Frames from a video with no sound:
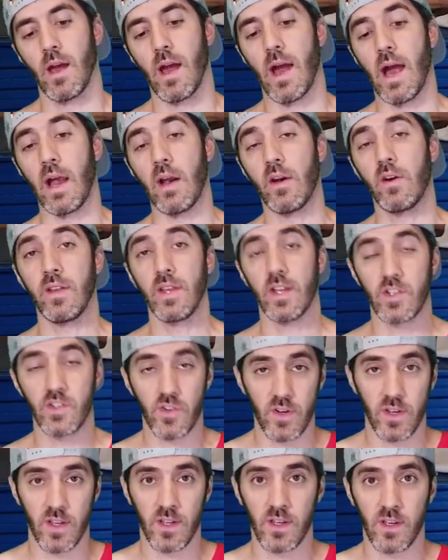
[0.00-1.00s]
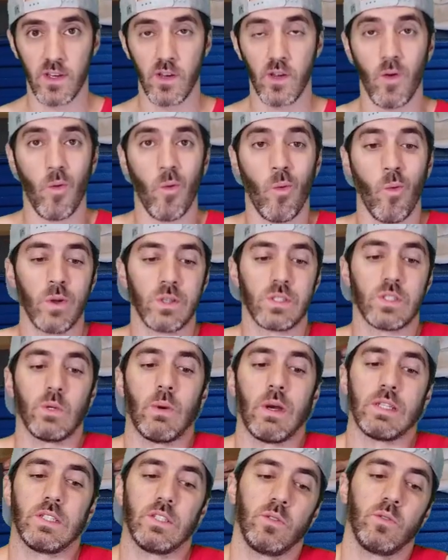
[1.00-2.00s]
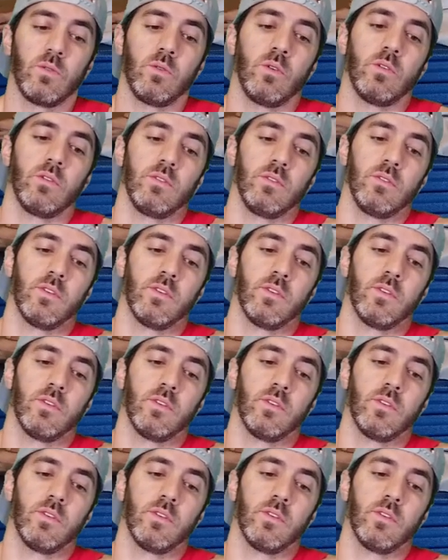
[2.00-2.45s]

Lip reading: I already injured it. What do?